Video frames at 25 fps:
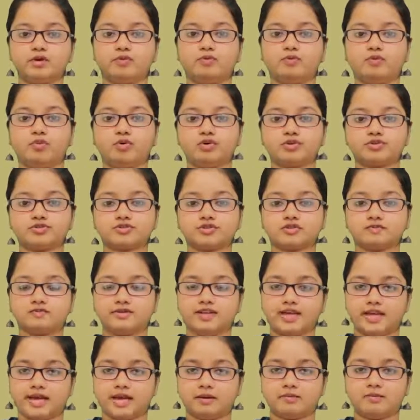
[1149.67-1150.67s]
Most of
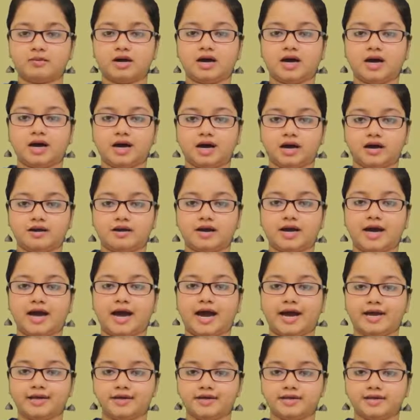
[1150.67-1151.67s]
them are
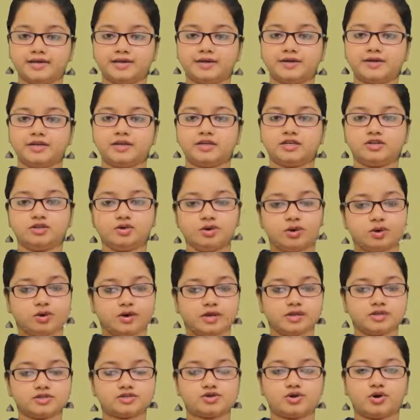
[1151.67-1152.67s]
either
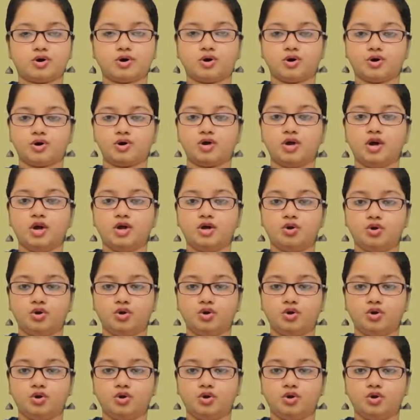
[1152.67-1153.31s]
ignorant or